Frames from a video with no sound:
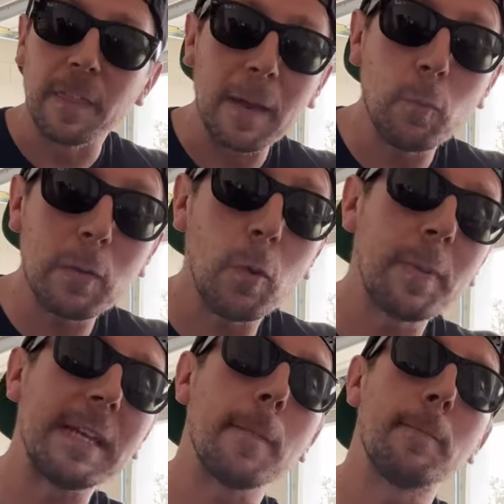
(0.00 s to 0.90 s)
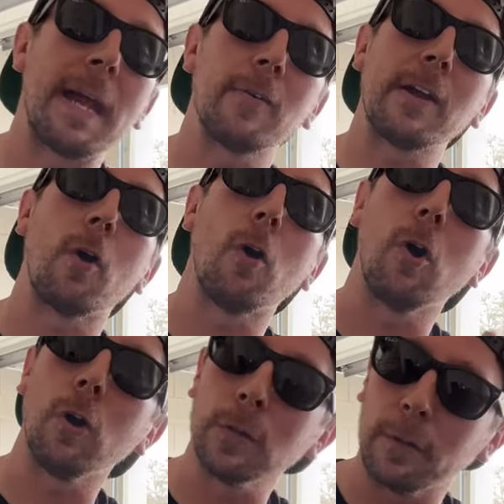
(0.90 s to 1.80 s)
Then we will be comparing
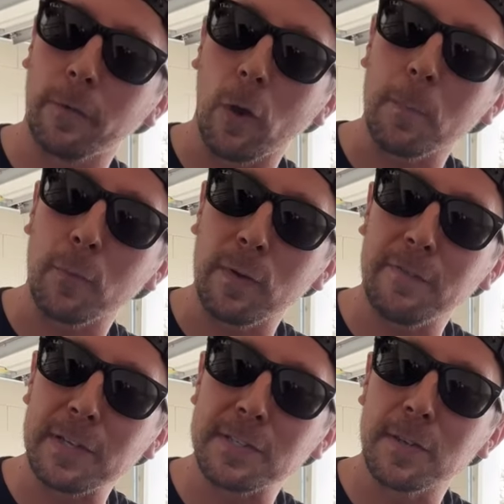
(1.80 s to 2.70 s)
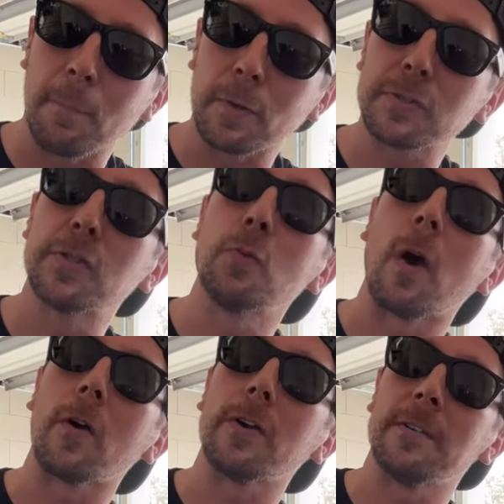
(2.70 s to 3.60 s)
all of our previous numbers to
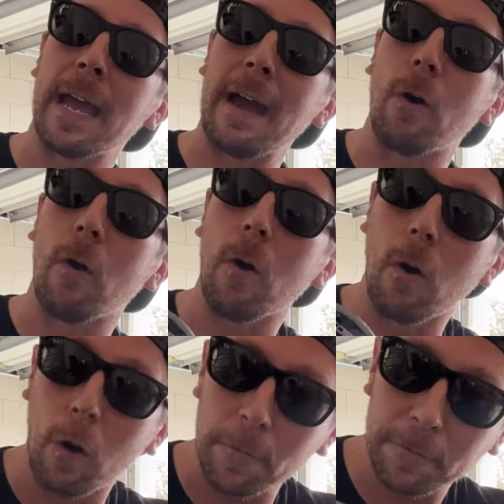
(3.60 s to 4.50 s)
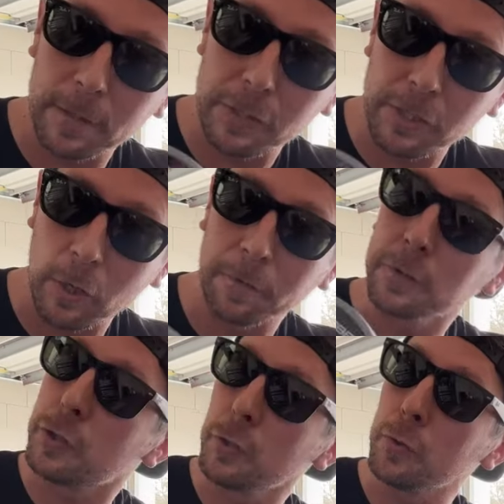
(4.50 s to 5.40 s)
our now
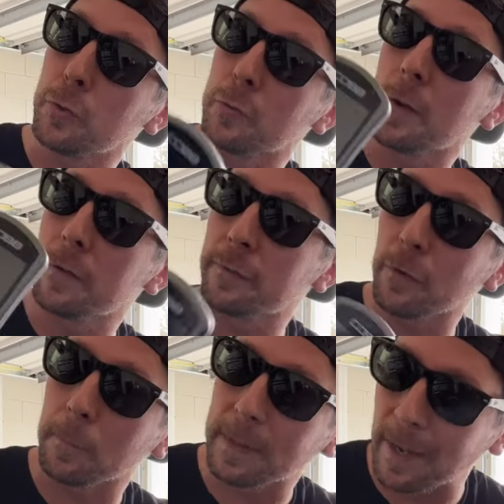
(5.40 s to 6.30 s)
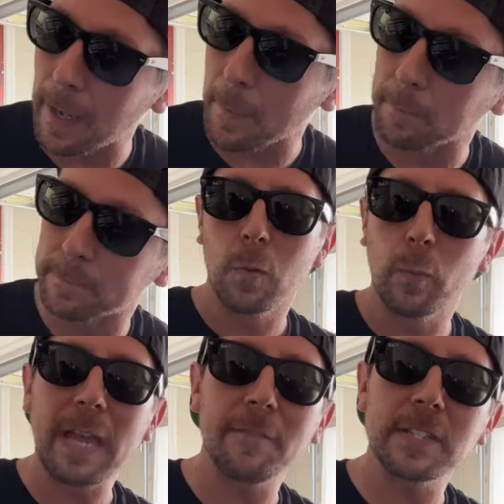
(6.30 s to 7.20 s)
off-the-shelf tune from Cobb.
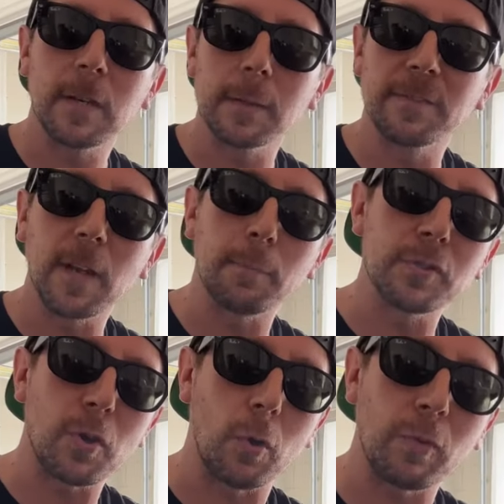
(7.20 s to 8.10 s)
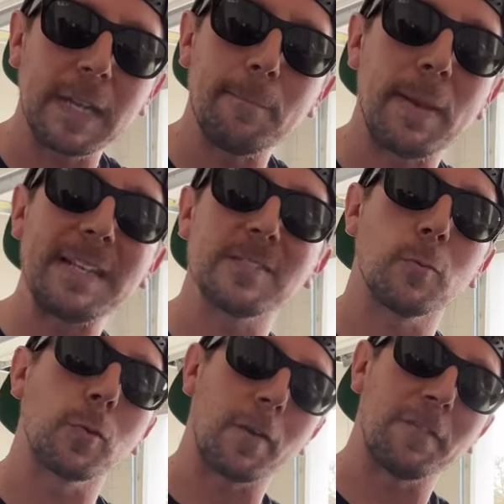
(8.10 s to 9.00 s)
We have a ton of numbers already
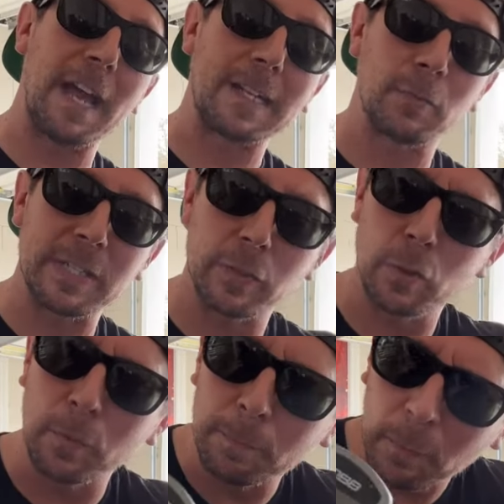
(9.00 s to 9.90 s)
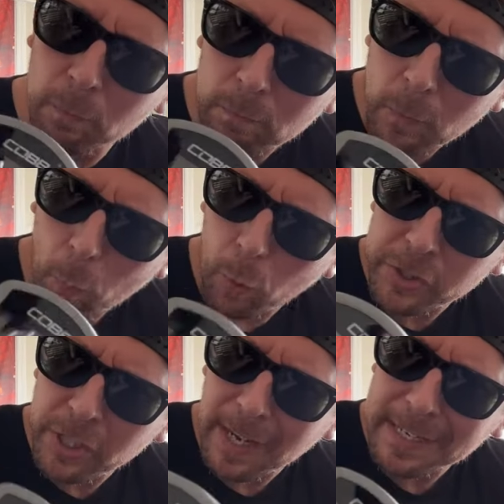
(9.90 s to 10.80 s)
based on our factory tune, but
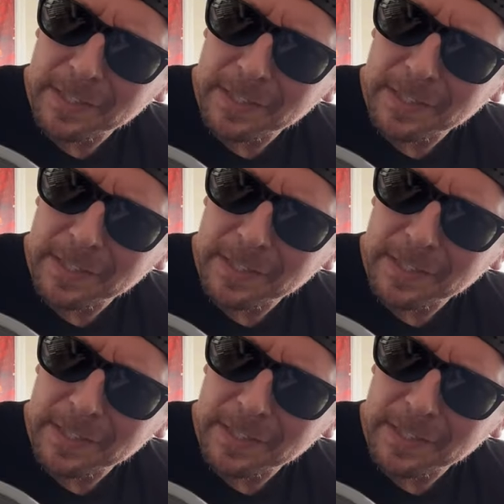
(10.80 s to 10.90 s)
what should I